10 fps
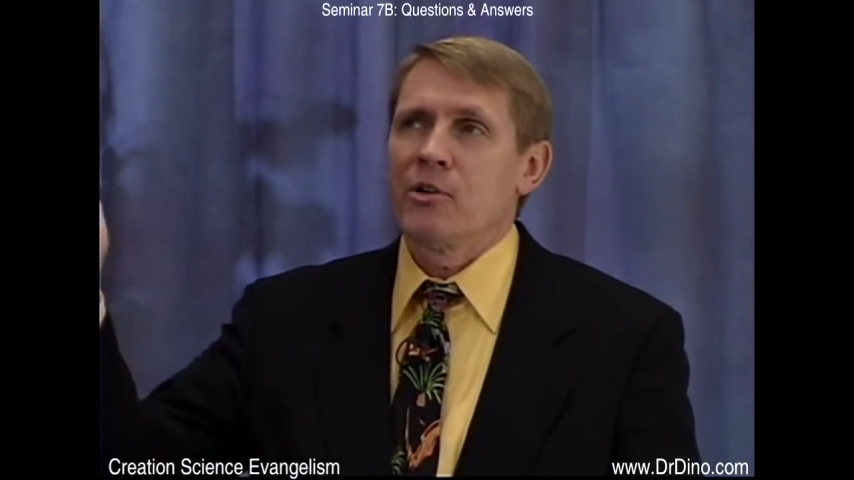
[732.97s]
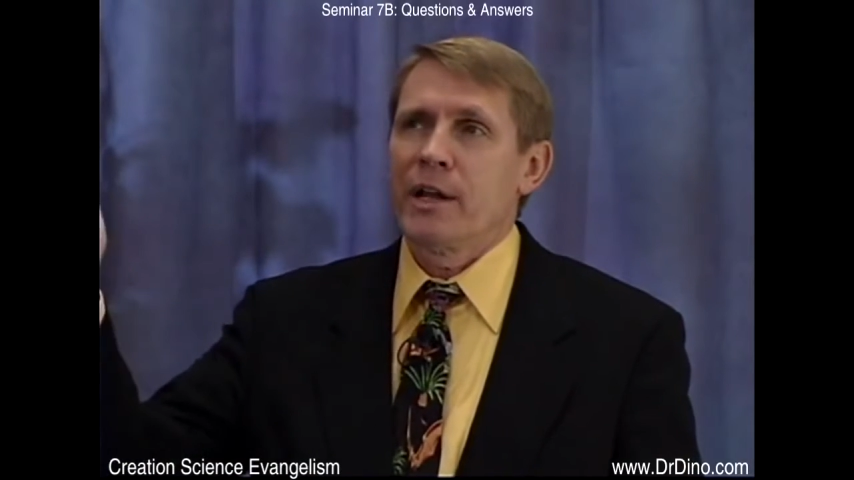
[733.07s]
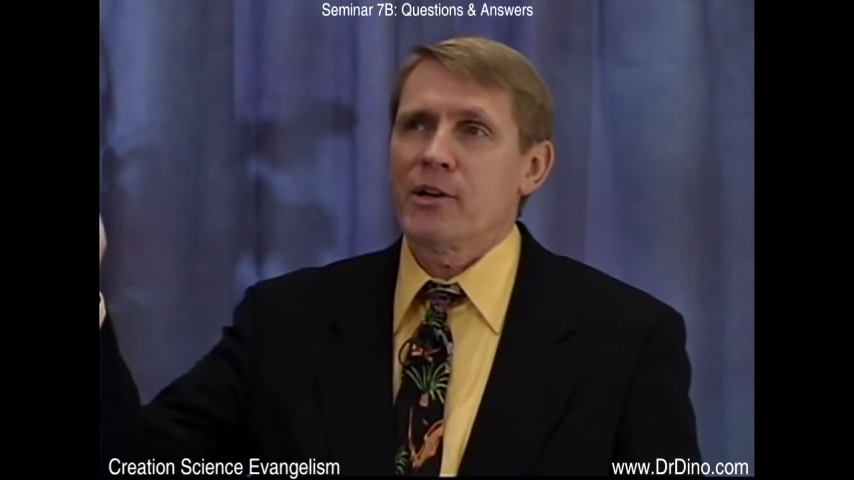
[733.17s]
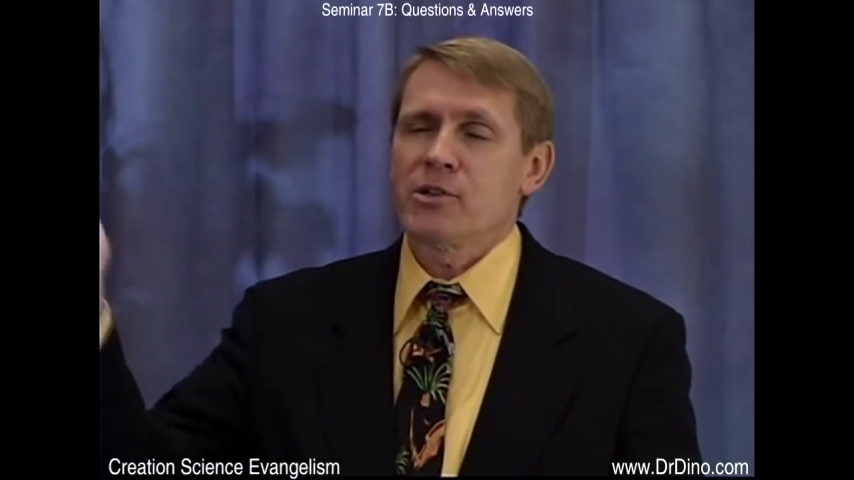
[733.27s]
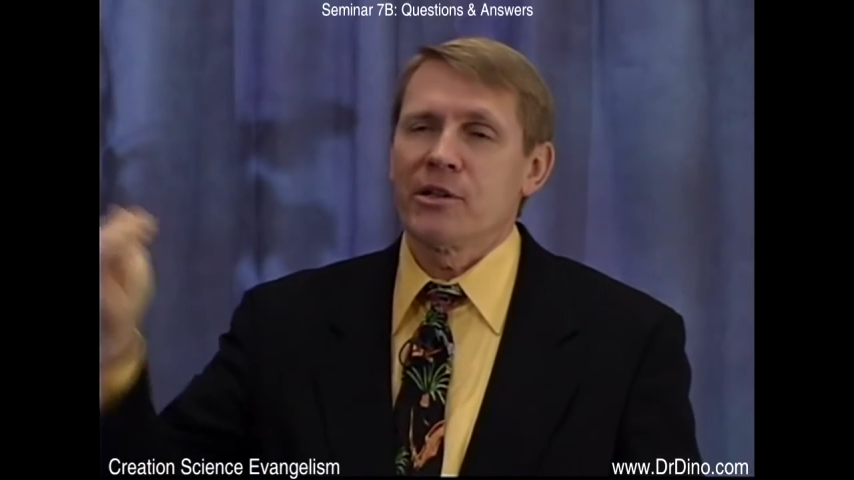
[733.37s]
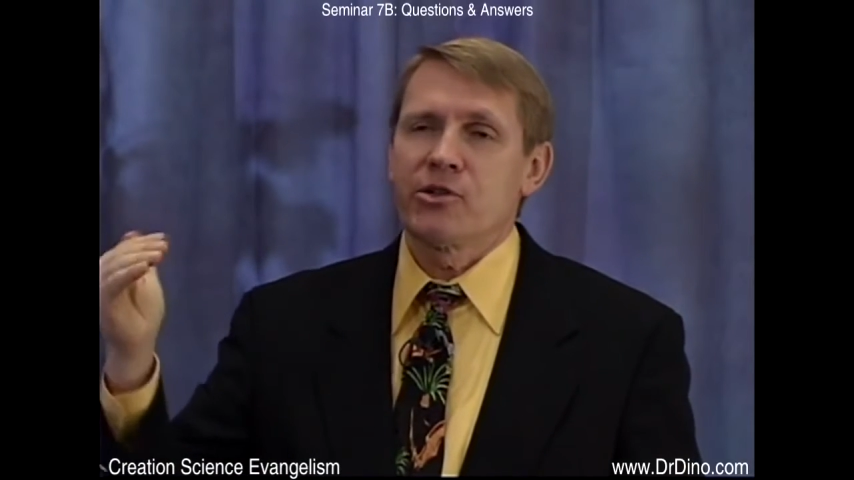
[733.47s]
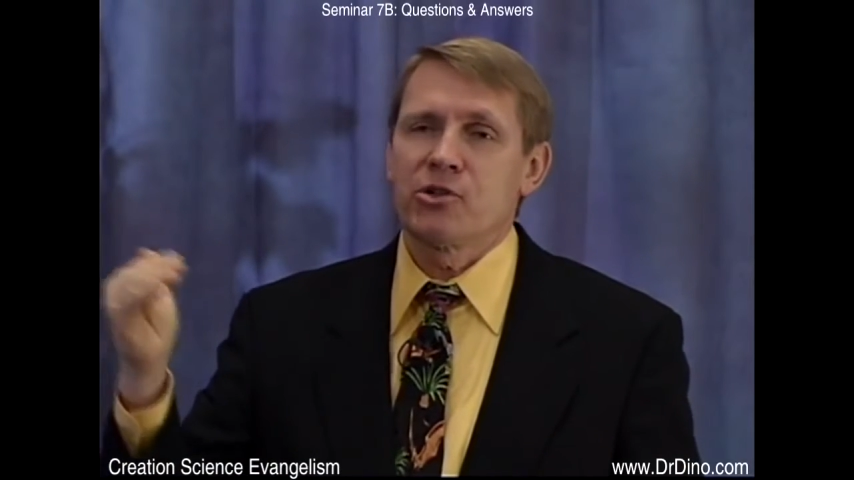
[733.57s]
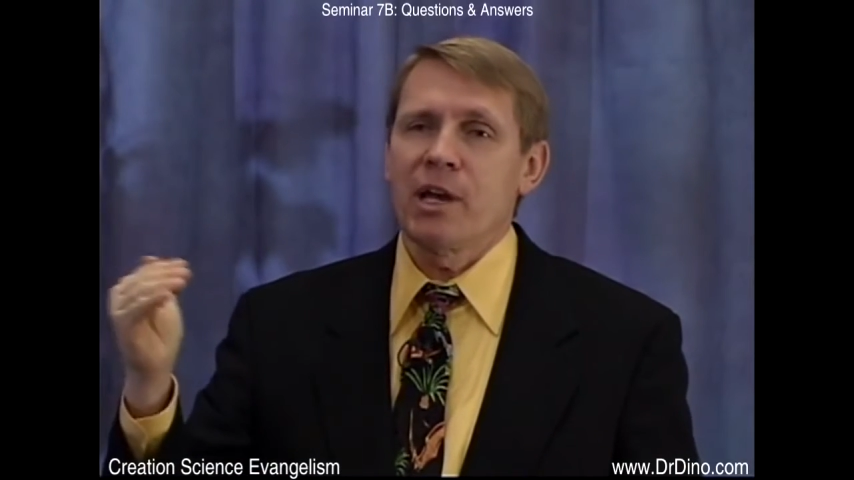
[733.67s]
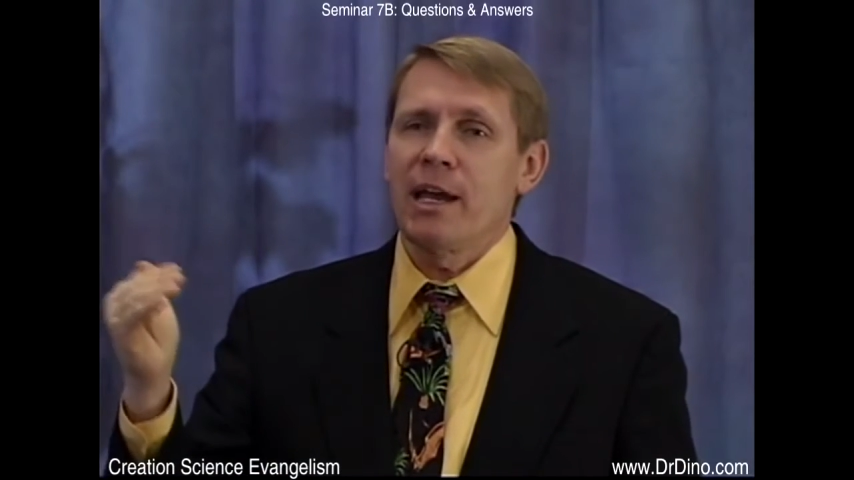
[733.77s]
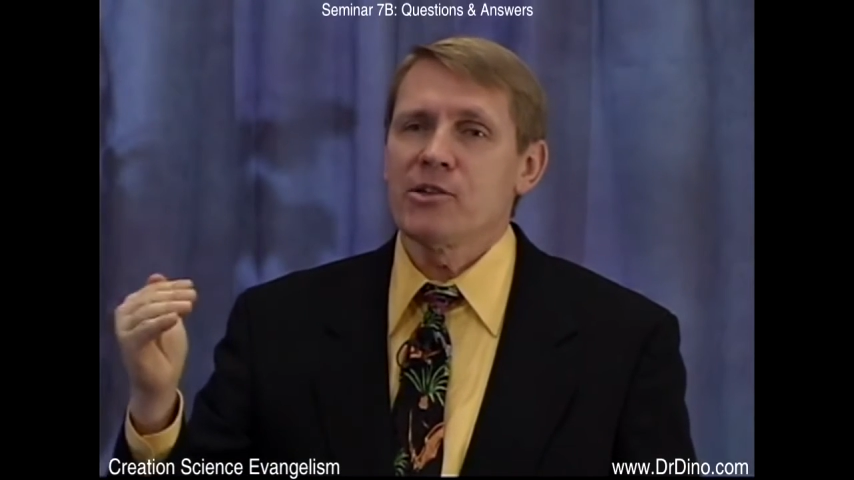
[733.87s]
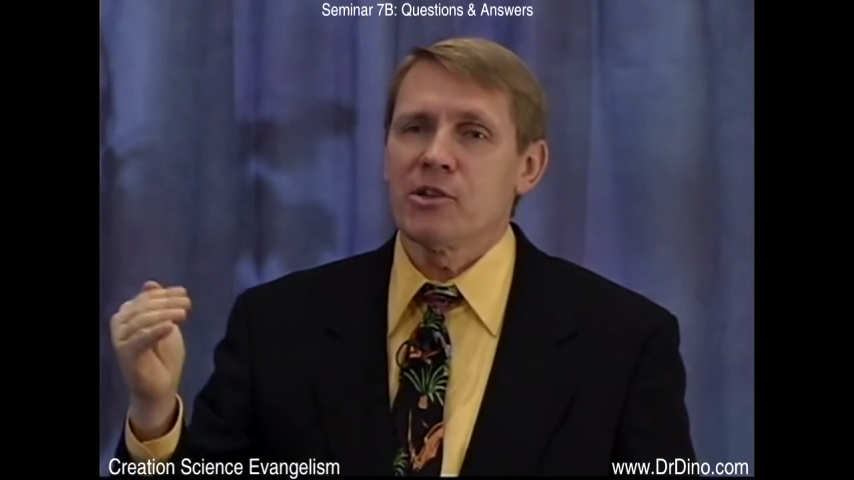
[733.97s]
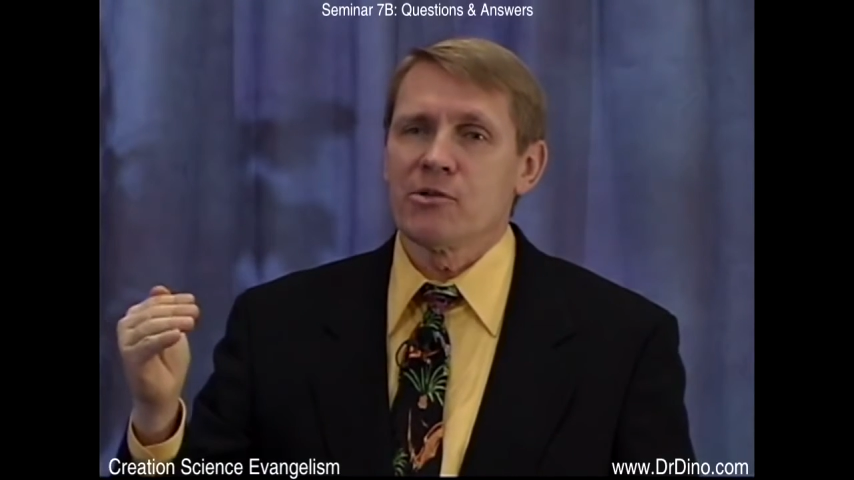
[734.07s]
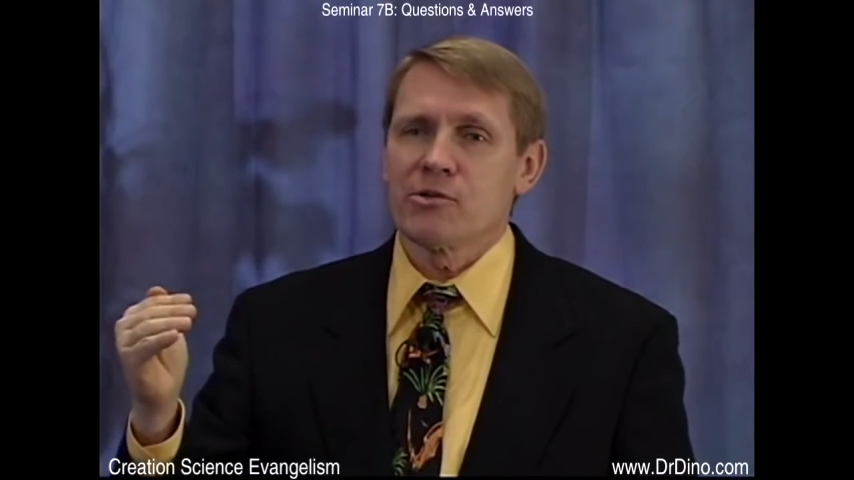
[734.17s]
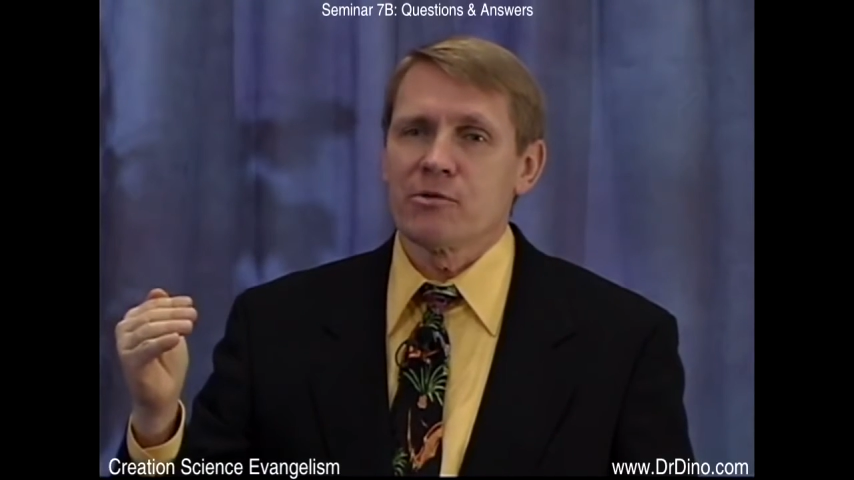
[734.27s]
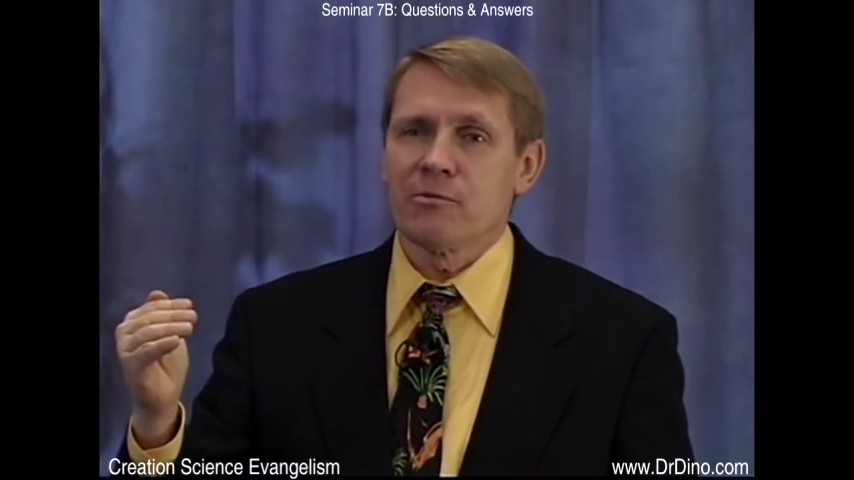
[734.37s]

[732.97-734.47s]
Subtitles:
could actually change those